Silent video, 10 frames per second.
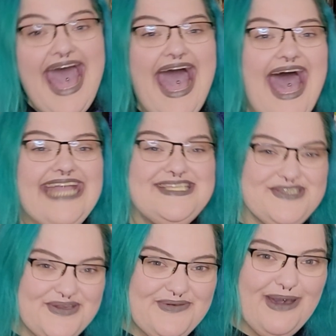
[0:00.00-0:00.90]
I
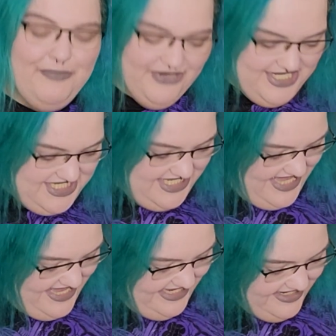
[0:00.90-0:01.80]
do
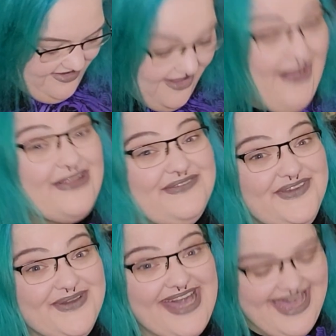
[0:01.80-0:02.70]
appreciate all of
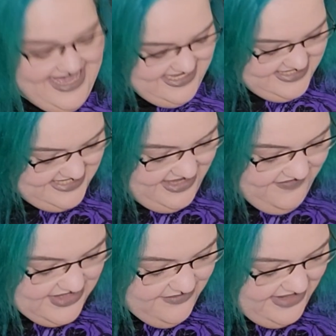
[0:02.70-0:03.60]
you guys,
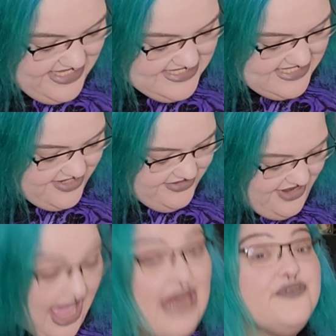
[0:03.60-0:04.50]
even the ones that are
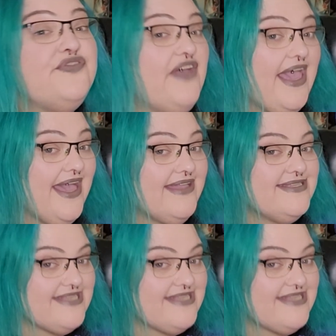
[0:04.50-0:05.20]
not fans